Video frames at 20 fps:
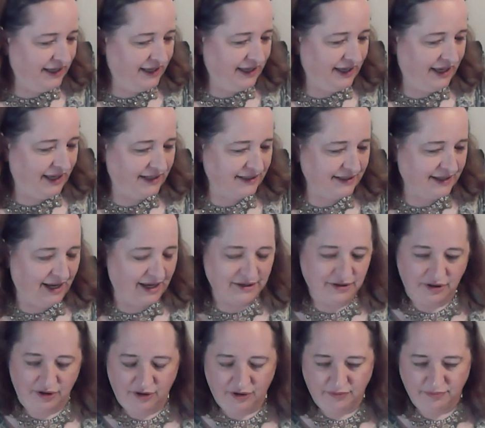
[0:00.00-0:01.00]
and got
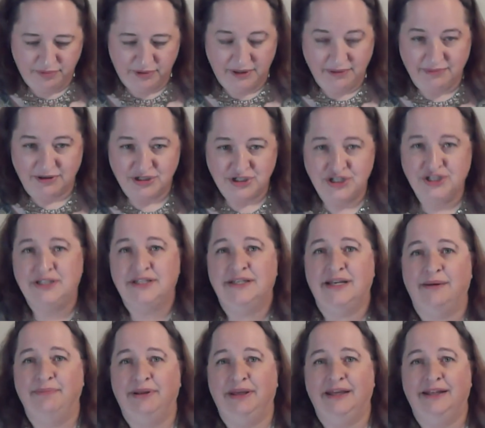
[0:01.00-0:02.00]
home pretty much just in
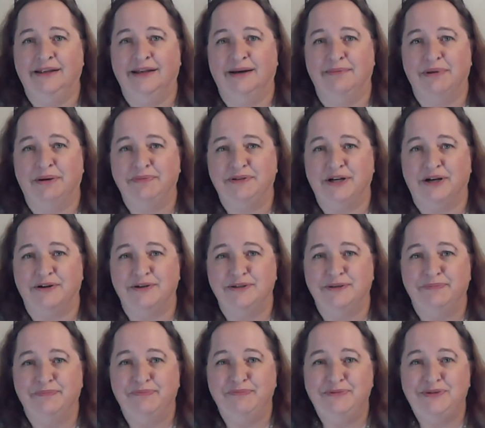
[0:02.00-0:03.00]
time to eat and come upstairs.
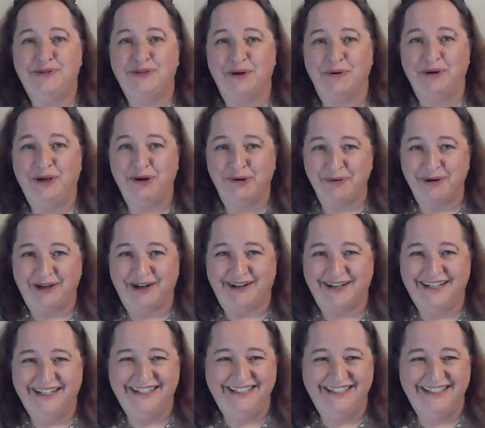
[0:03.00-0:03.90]
So here we are.